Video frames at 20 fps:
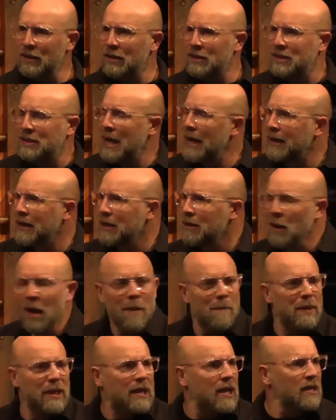Second,
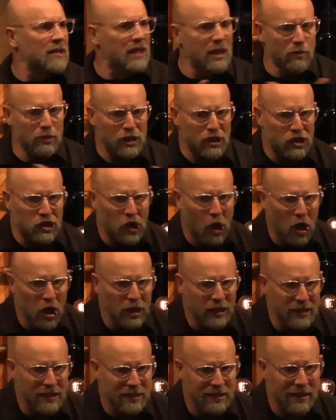because he was
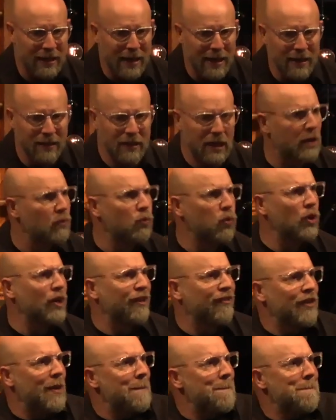dark-skinned and would
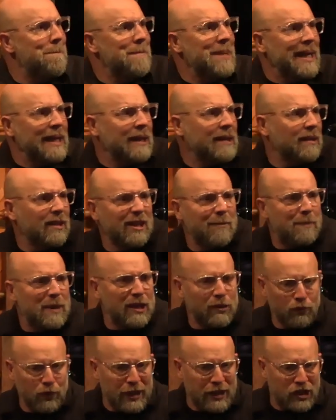have immediately
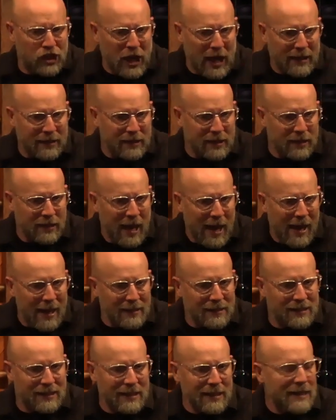been rejected
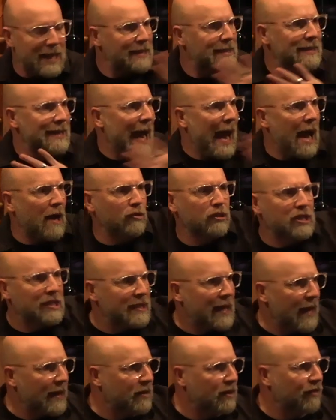and seen as an
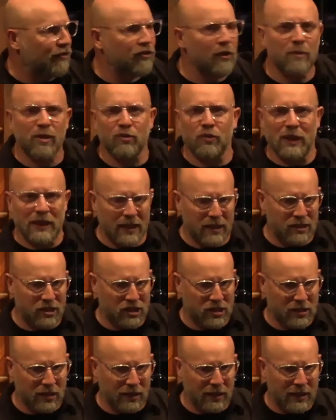outsider from the
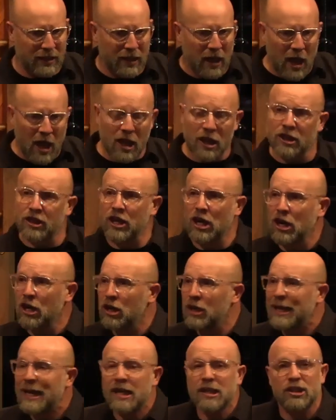religious elite.
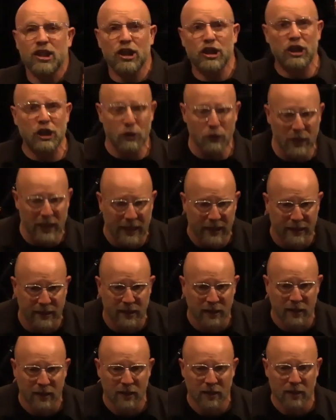Third, he's a
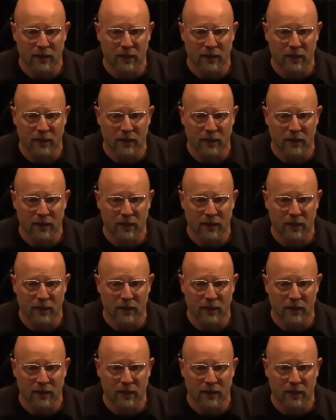eunuch.